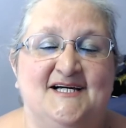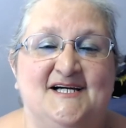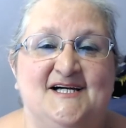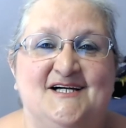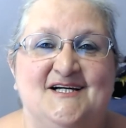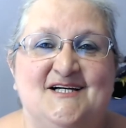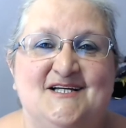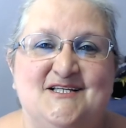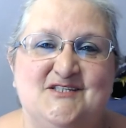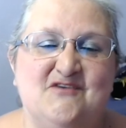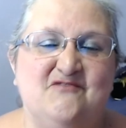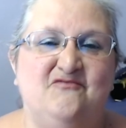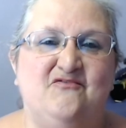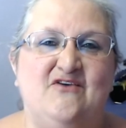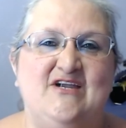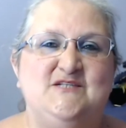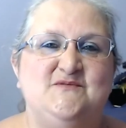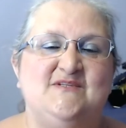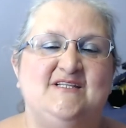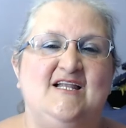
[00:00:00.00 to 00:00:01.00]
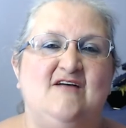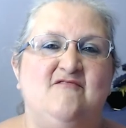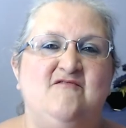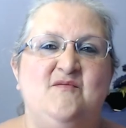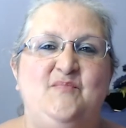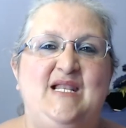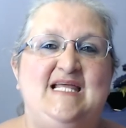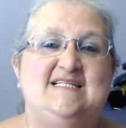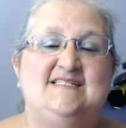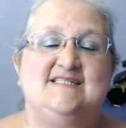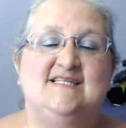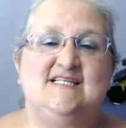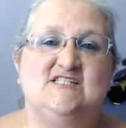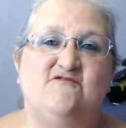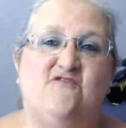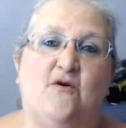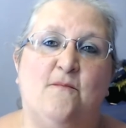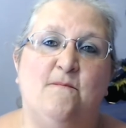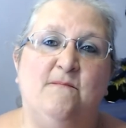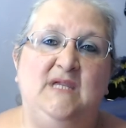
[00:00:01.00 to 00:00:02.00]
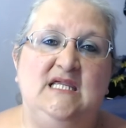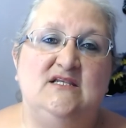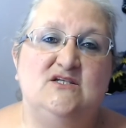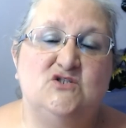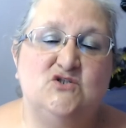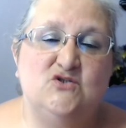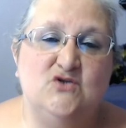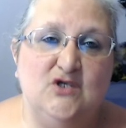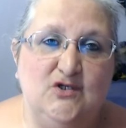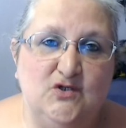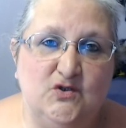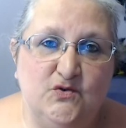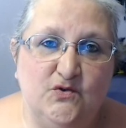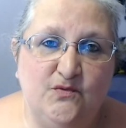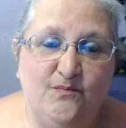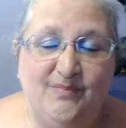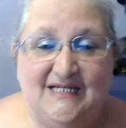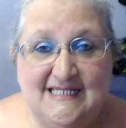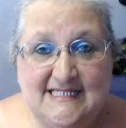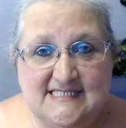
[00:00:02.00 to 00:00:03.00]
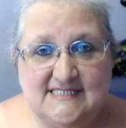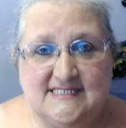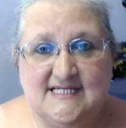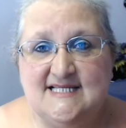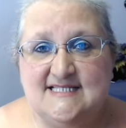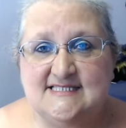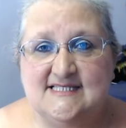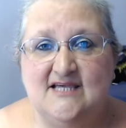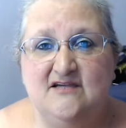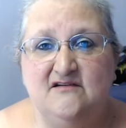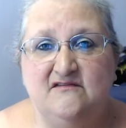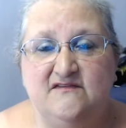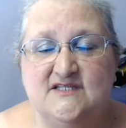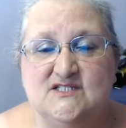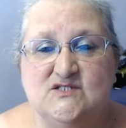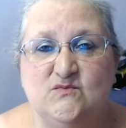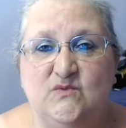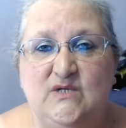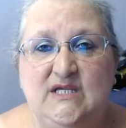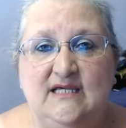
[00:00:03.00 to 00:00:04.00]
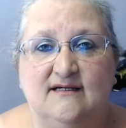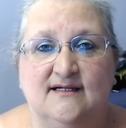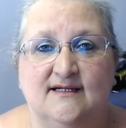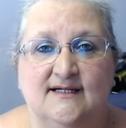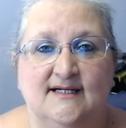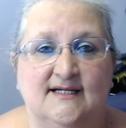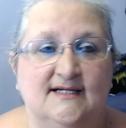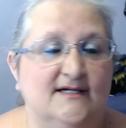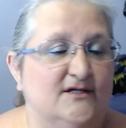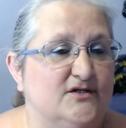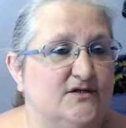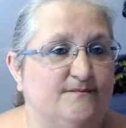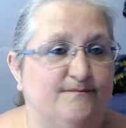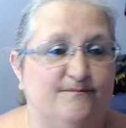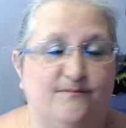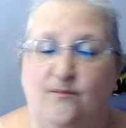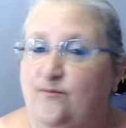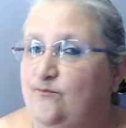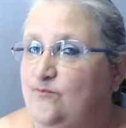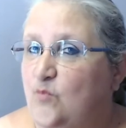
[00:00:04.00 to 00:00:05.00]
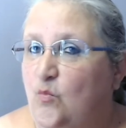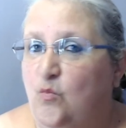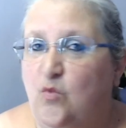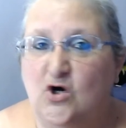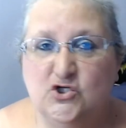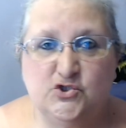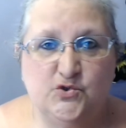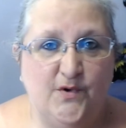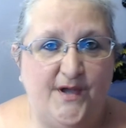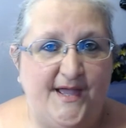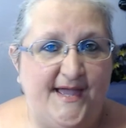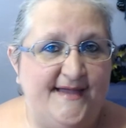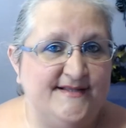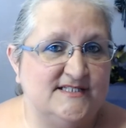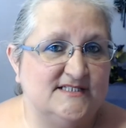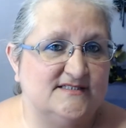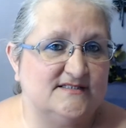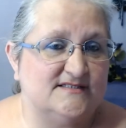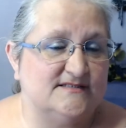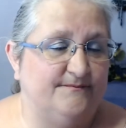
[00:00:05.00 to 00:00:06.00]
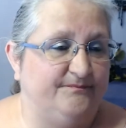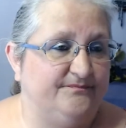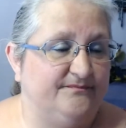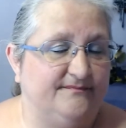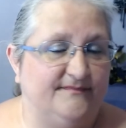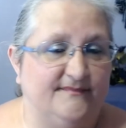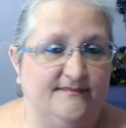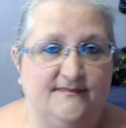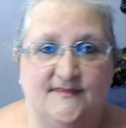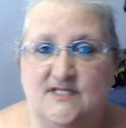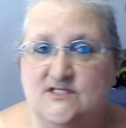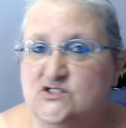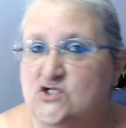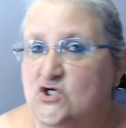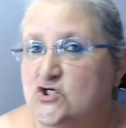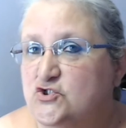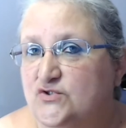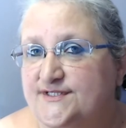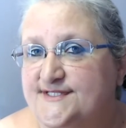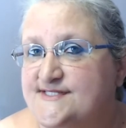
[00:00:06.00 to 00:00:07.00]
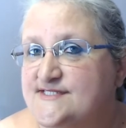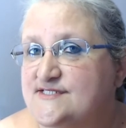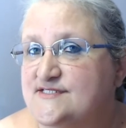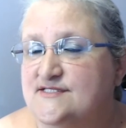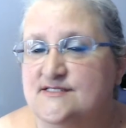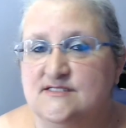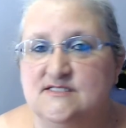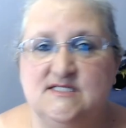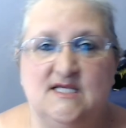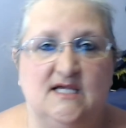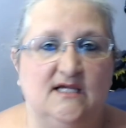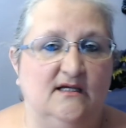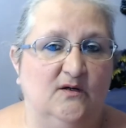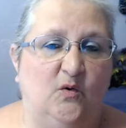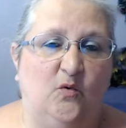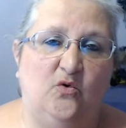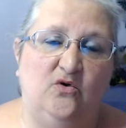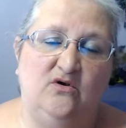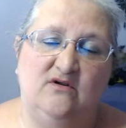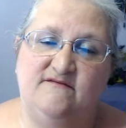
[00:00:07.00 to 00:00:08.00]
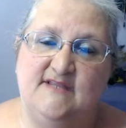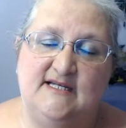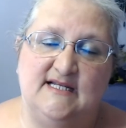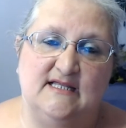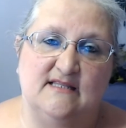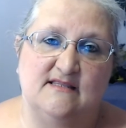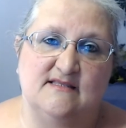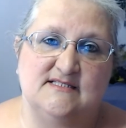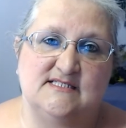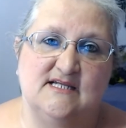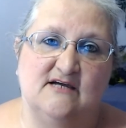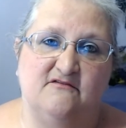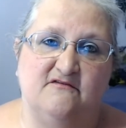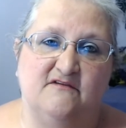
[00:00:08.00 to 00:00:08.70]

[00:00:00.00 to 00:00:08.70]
So friends, with love and blessings from me to you, please stay safe this week. Wash your hands, social distancing, all of that other stuff.